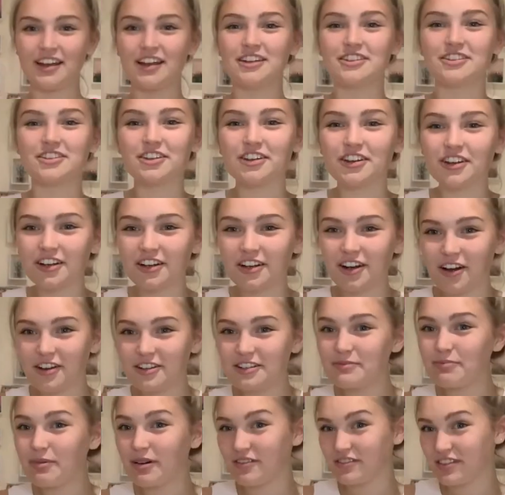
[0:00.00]
So you're gonna
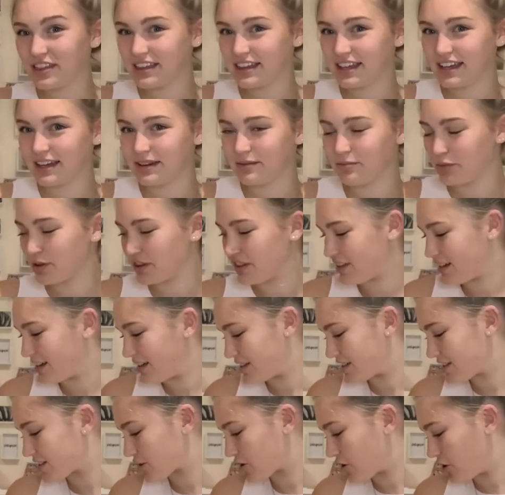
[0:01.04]
notice a bit of theme with
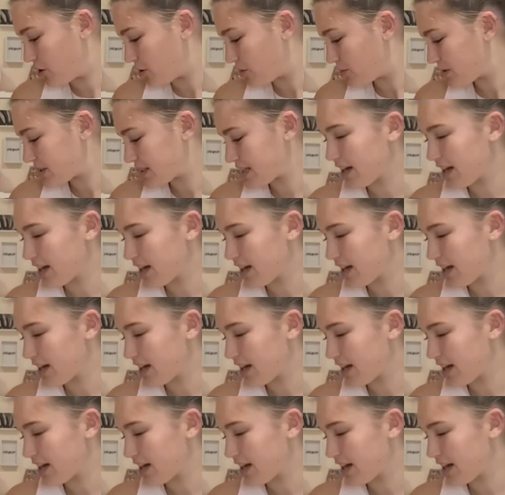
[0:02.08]
these tops.